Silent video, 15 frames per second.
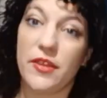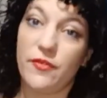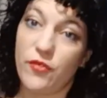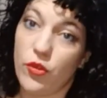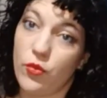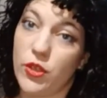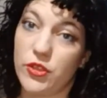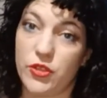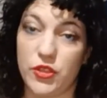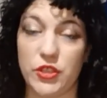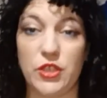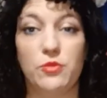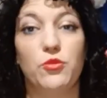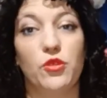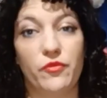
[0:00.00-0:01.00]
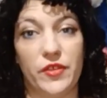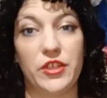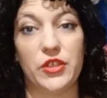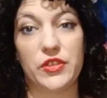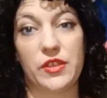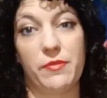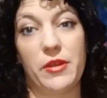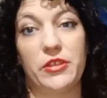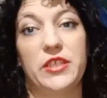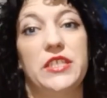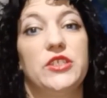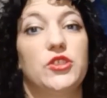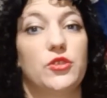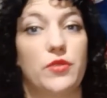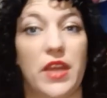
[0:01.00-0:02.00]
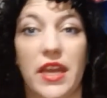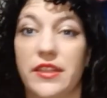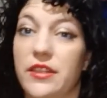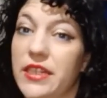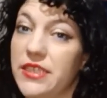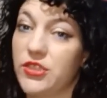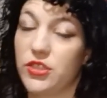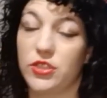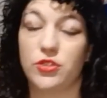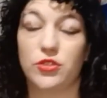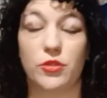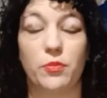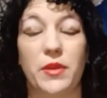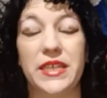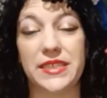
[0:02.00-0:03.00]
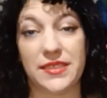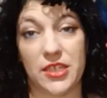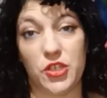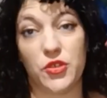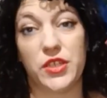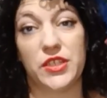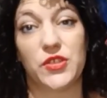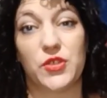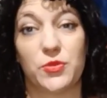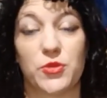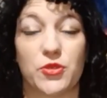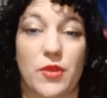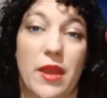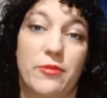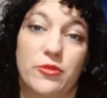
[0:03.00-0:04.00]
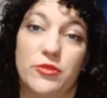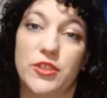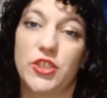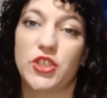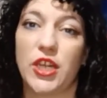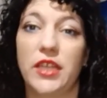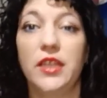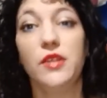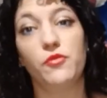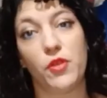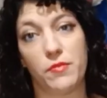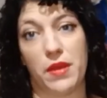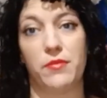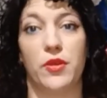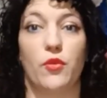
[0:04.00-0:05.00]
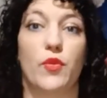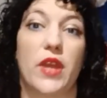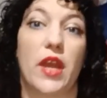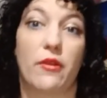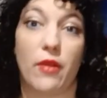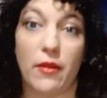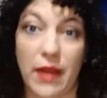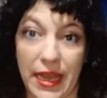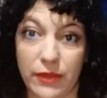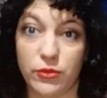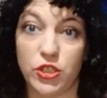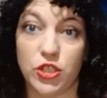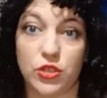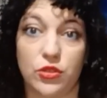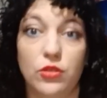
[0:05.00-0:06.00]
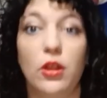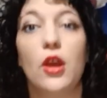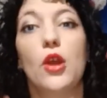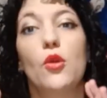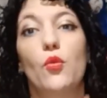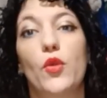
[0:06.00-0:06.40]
If you want to see more videos about history and literature, please you can subscribe to the channel. Remember, we are a language school.